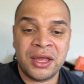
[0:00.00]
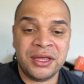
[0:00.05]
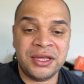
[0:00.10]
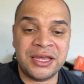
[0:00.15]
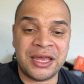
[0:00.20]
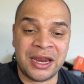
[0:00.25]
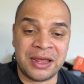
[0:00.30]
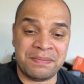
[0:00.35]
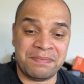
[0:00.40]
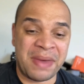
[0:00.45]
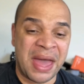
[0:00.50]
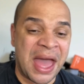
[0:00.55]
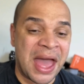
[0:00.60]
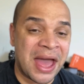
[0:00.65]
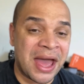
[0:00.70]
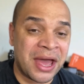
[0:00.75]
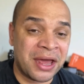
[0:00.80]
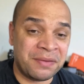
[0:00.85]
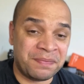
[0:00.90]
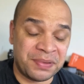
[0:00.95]
getting
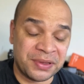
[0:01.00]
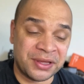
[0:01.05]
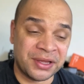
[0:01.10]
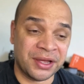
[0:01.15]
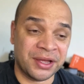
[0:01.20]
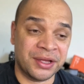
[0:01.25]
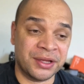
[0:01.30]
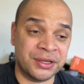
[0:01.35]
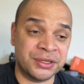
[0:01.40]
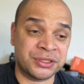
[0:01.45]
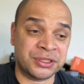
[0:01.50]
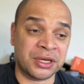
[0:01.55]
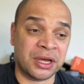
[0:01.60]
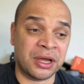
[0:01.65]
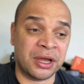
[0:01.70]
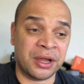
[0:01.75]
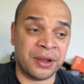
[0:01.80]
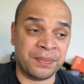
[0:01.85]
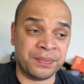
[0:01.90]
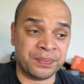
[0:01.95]
mad because
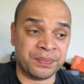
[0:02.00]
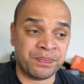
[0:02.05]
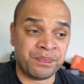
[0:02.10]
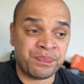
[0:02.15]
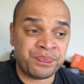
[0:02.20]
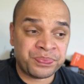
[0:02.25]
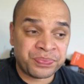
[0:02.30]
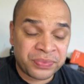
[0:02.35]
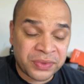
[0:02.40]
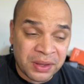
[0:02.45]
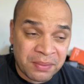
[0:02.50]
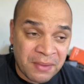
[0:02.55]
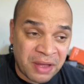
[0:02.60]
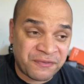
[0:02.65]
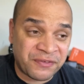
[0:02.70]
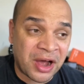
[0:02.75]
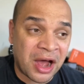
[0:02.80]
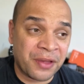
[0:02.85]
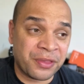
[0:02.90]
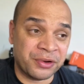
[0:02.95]
my
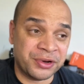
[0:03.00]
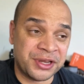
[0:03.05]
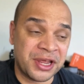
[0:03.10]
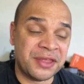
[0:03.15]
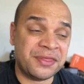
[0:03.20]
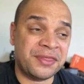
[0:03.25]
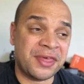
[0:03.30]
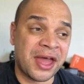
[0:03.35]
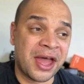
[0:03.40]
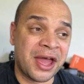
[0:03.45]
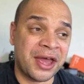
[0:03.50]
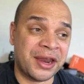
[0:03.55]
father did that.